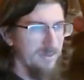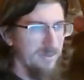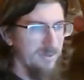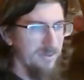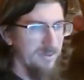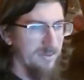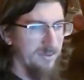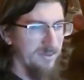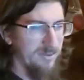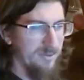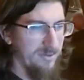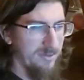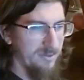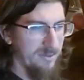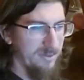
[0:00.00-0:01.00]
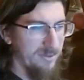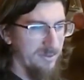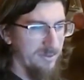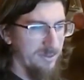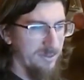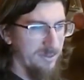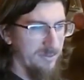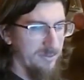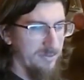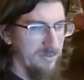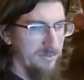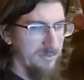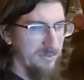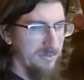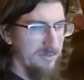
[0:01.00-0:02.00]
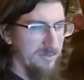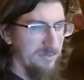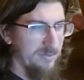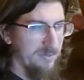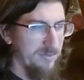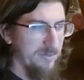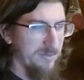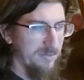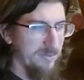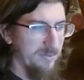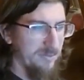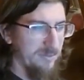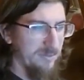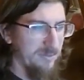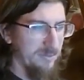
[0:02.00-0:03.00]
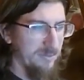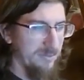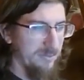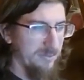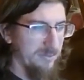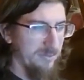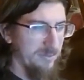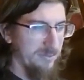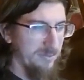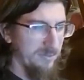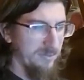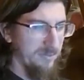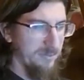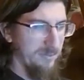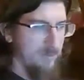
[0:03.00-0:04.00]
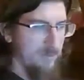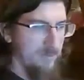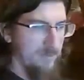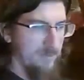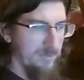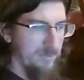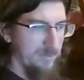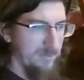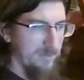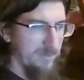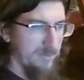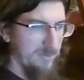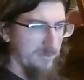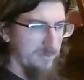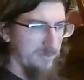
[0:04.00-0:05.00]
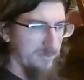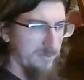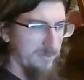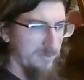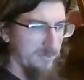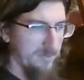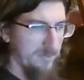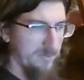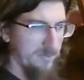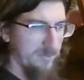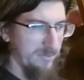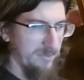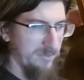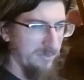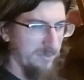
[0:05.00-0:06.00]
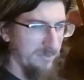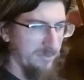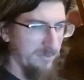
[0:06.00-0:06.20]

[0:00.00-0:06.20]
[no speech]